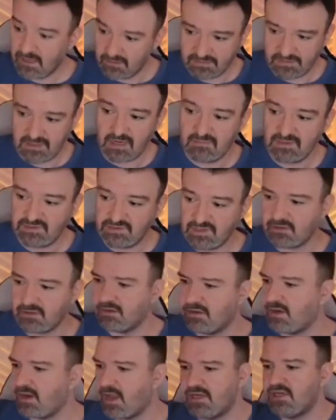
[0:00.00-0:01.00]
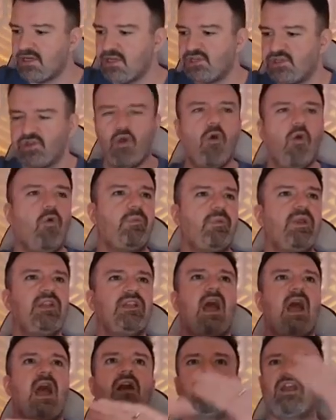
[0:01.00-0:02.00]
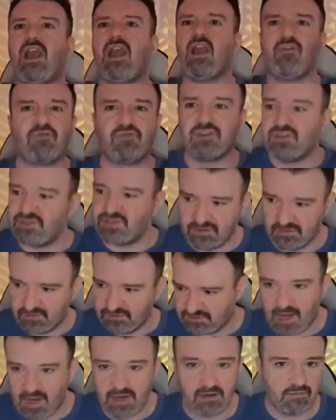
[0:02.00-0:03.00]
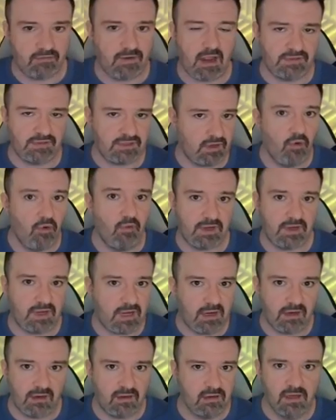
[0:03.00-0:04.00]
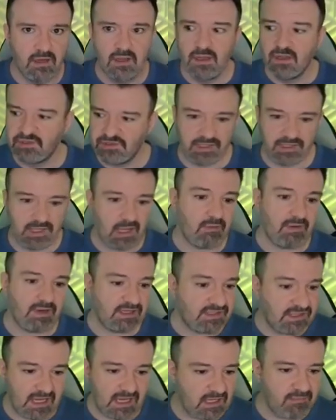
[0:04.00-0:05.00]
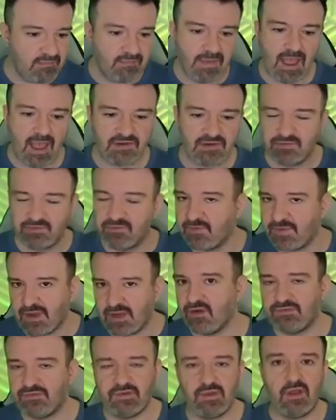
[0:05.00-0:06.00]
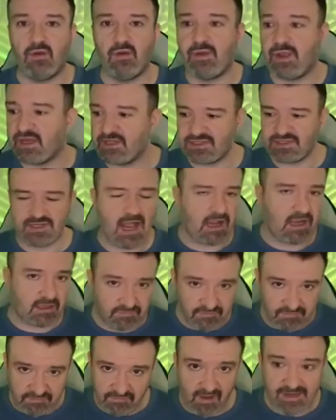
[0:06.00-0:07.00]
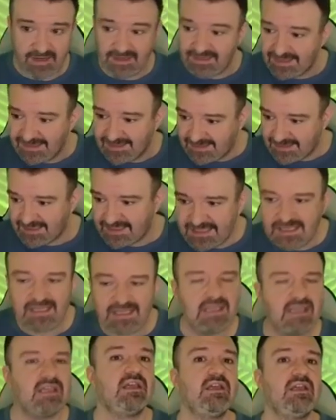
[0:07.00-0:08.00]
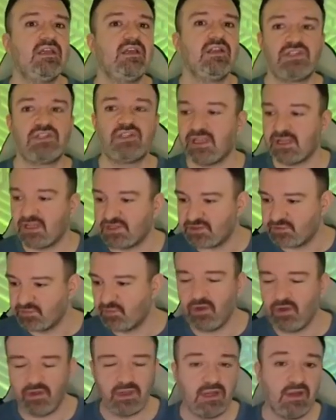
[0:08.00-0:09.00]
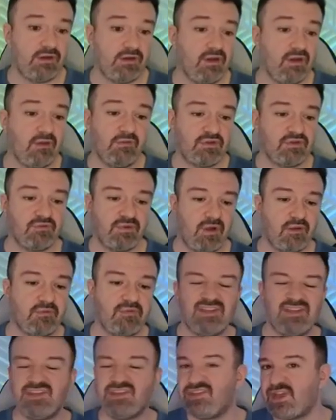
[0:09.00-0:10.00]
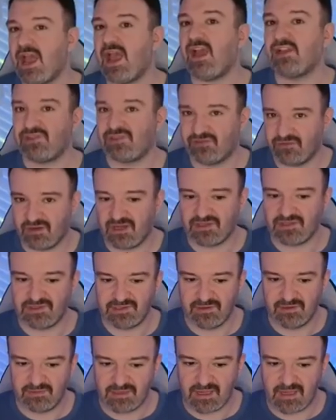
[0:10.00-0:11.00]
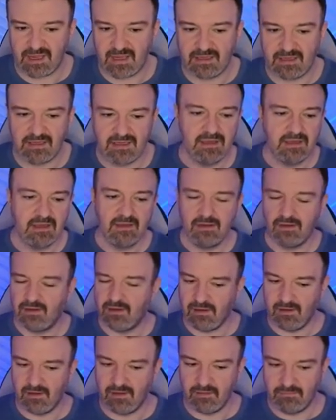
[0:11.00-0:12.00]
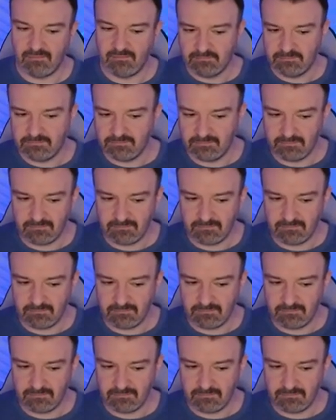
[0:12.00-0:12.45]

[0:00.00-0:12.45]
entertainment center, and it is opened on every single side around it, open air, so that way it's getting maximum airflow and it's not confining the heat to like a small area, which would probably be disastrous. Okay. So